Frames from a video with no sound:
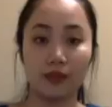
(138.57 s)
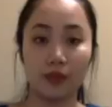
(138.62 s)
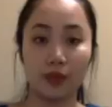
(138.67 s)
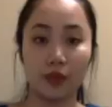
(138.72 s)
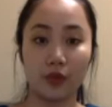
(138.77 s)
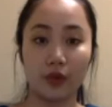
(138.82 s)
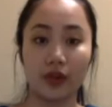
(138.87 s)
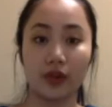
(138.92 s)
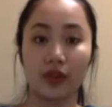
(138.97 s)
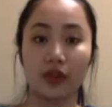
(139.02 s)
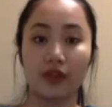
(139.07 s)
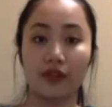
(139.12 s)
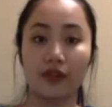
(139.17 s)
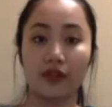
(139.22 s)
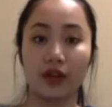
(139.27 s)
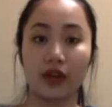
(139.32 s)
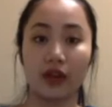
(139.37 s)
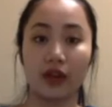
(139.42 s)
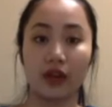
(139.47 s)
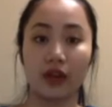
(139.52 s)
We're
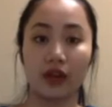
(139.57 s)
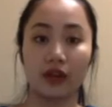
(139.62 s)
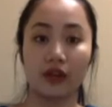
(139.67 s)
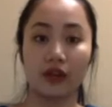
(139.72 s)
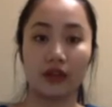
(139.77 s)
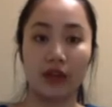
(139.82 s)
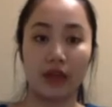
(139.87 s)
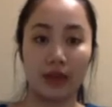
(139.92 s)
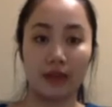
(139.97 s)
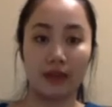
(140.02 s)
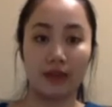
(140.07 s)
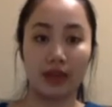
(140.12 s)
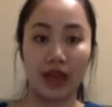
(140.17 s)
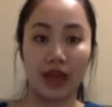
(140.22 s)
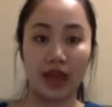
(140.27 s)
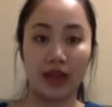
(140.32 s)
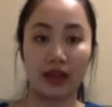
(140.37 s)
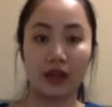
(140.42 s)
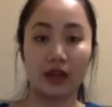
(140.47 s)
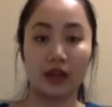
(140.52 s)
living in the same
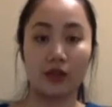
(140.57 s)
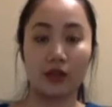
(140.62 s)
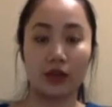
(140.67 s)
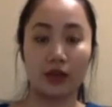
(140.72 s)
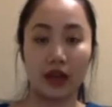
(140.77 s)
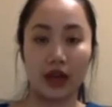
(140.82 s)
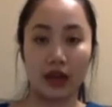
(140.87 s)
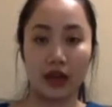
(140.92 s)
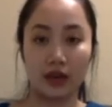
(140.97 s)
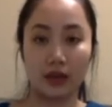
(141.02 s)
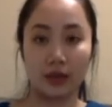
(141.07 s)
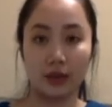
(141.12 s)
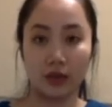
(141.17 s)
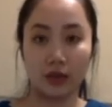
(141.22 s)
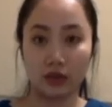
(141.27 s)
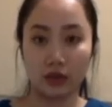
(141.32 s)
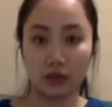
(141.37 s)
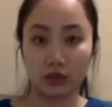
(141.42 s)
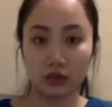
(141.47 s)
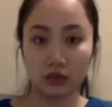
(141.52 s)
planet with
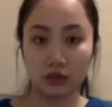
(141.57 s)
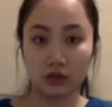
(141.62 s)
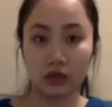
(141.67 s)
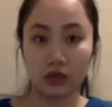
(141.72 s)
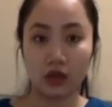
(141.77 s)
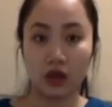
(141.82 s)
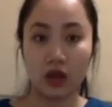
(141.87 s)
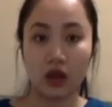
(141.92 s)
animals,